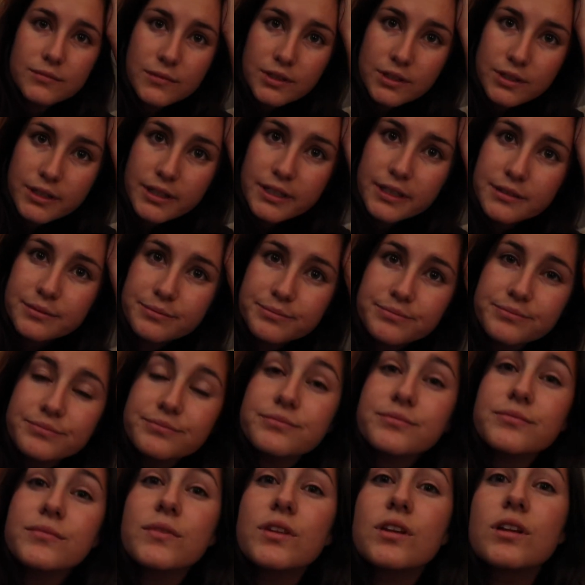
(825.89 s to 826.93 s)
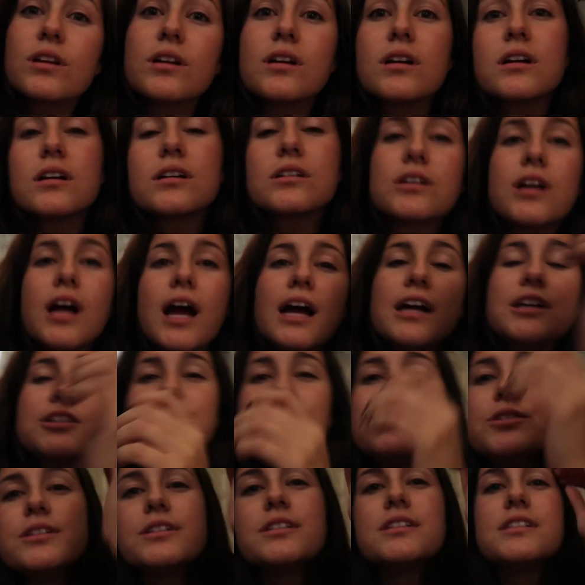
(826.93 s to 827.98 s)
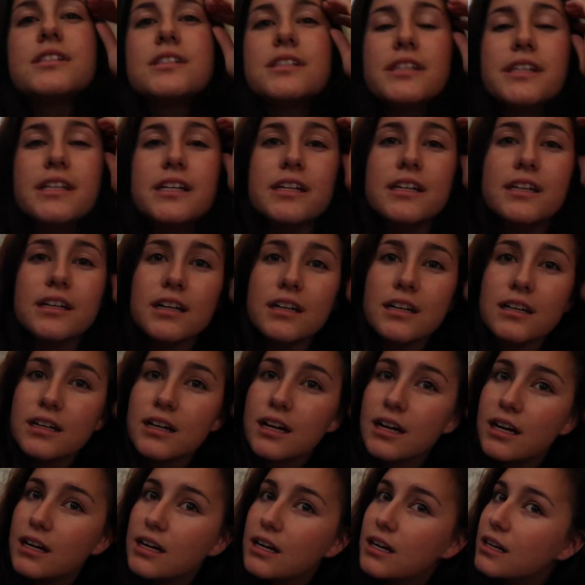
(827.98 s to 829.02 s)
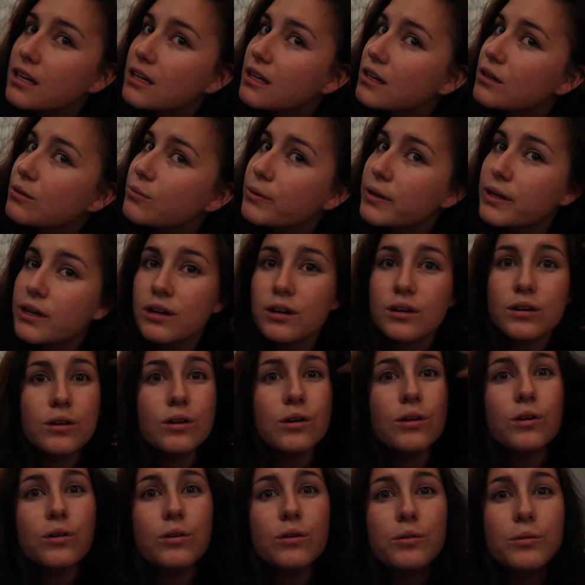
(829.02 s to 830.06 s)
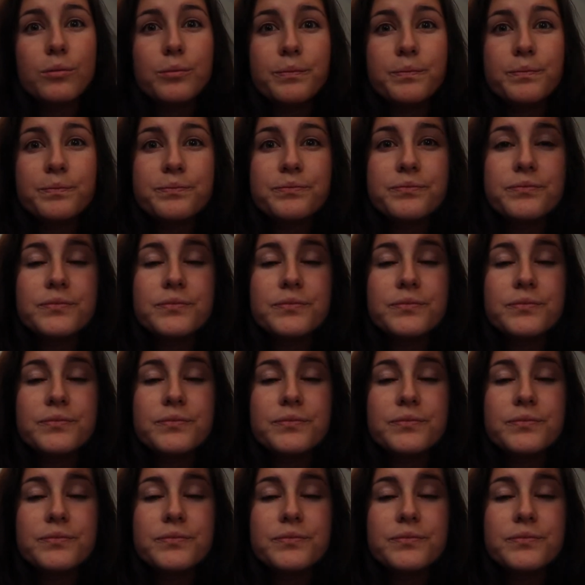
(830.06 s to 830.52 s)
All right. As you can see, I we are home